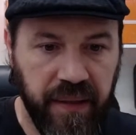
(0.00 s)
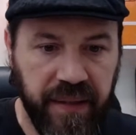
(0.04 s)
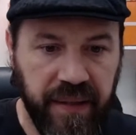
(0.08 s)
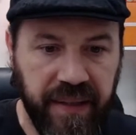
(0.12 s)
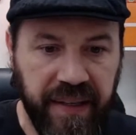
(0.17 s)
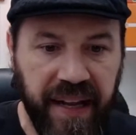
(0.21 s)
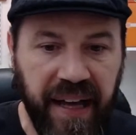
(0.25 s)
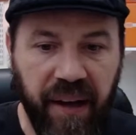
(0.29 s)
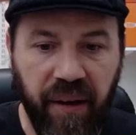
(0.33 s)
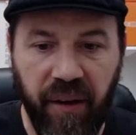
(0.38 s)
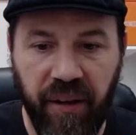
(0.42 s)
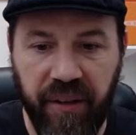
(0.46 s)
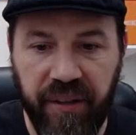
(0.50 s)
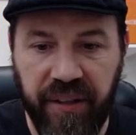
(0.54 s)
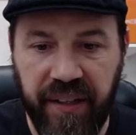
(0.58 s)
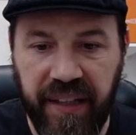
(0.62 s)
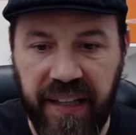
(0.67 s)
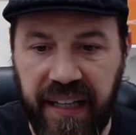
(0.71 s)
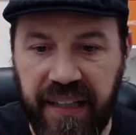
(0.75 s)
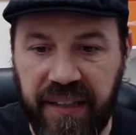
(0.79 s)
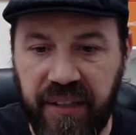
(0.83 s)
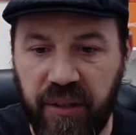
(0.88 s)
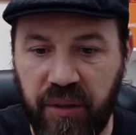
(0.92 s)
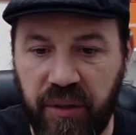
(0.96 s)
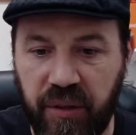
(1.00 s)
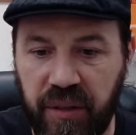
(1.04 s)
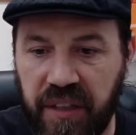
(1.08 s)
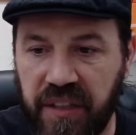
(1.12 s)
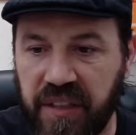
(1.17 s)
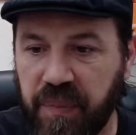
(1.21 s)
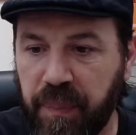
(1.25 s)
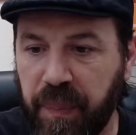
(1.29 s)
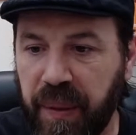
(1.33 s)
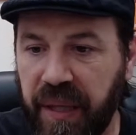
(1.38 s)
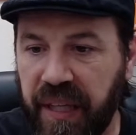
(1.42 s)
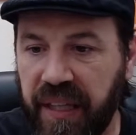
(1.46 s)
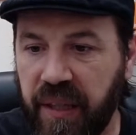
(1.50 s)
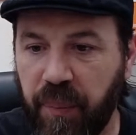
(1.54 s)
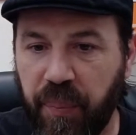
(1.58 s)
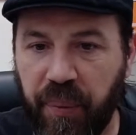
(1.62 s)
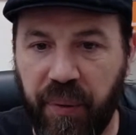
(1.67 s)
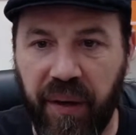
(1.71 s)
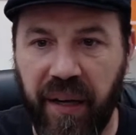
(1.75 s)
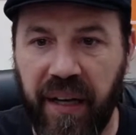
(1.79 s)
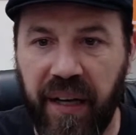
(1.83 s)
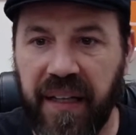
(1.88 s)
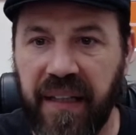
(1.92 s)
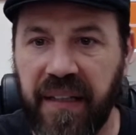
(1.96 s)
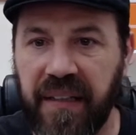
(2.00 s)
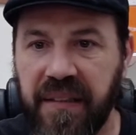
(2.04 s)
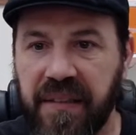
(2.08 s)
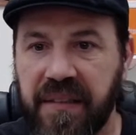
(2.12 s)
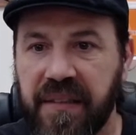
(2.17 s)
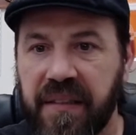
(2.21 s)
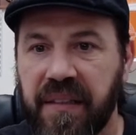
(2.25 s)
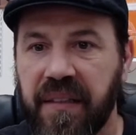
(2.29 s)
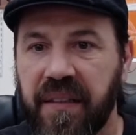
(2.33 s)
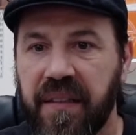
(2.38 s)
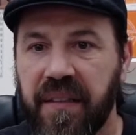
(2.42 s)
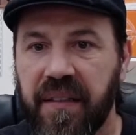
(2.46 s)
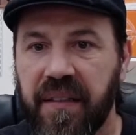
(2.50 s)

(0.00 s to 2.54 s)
Now all you gotta do is pick a prize.